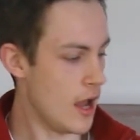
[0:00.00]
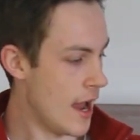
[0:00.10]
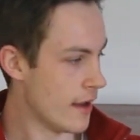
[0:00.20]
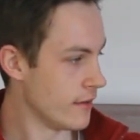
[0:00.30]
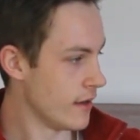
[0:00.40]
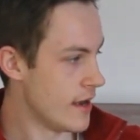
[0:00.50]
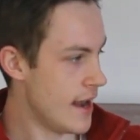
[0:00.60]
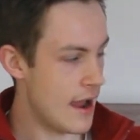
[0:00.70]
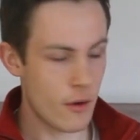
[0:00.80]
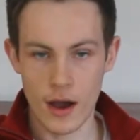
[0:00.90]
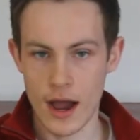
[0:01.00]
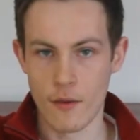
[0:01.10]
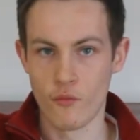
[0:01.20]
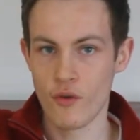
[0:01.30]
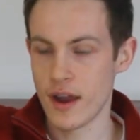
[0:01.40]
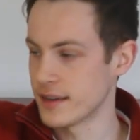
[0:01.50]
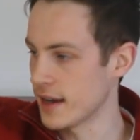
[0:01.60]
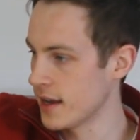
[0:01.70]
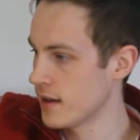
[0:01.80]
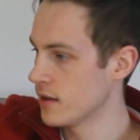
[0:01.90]
And now I'm
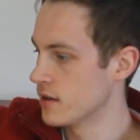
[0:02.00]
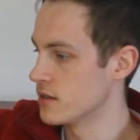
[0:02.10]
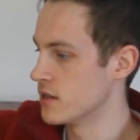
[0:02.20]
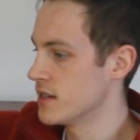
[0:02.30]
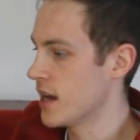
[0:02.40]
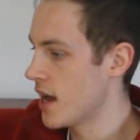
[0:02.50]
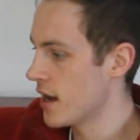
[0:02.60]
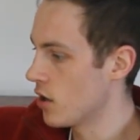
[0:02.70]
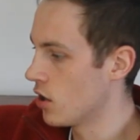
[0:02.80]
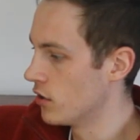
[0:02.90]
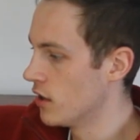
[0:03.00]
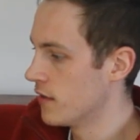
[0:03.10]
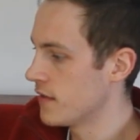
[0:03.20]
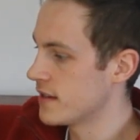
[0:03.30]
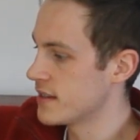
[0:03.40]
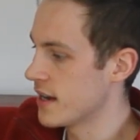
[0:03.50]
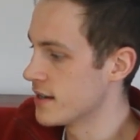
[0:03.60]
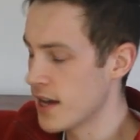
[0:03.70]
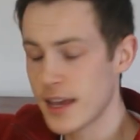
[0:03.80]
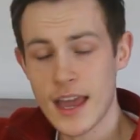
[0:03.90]
ready to tie on this
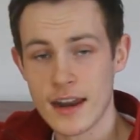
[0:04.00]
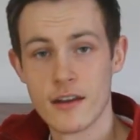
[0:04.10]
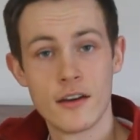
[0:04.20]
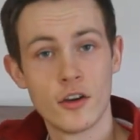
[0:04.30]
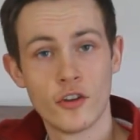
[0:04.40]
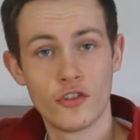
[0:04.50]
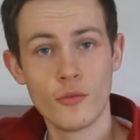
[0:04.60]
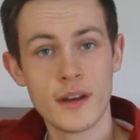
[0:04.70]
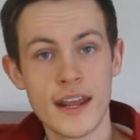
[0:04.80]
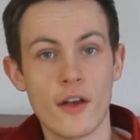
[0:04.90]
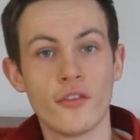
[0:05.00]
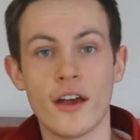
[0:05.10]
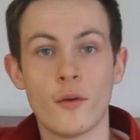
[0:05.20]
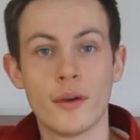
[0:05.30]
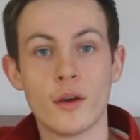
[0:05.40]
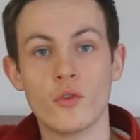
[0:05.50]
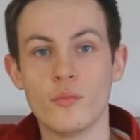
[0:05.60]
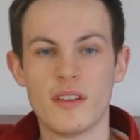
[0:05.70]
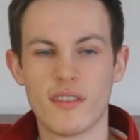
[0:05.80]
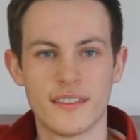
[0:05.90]
end. Again, somebody else helping
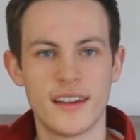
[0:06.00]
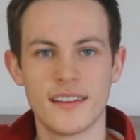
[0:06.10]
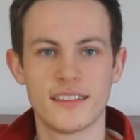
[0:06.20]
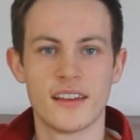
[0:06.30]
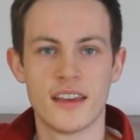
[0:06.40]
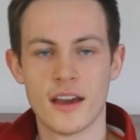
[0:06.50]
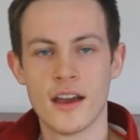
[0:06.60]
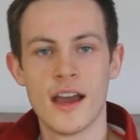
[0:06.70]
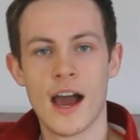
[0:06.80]
would be fantastic here.